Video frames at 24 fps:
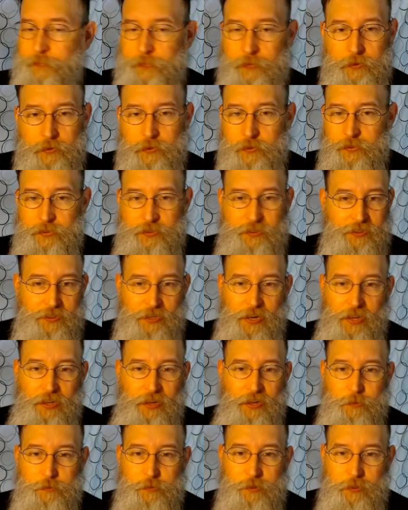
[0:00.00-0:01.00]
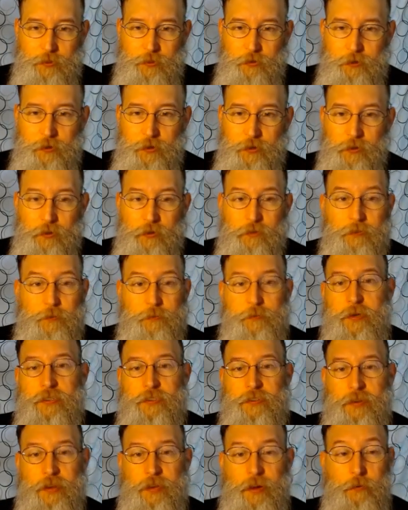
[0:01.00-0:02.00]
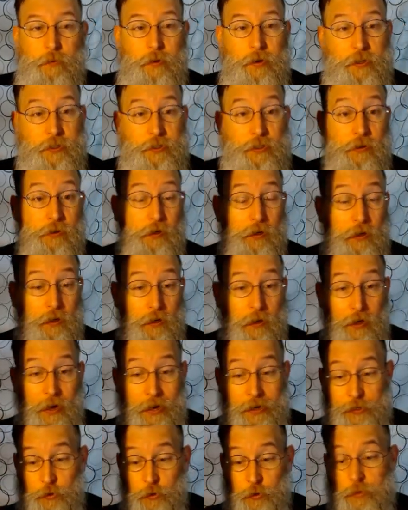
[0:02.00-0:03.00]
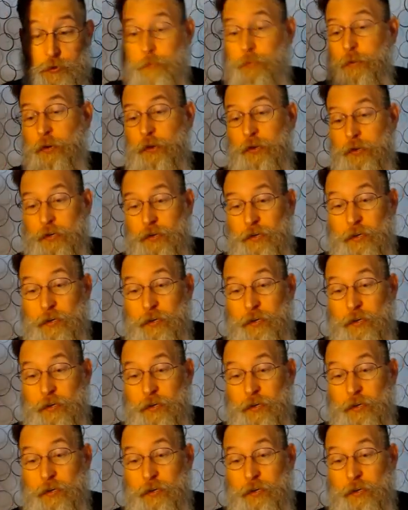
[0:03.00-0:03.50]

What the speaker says: It sounds like I'm just critical of it because of that one issue. I enjoyed the book.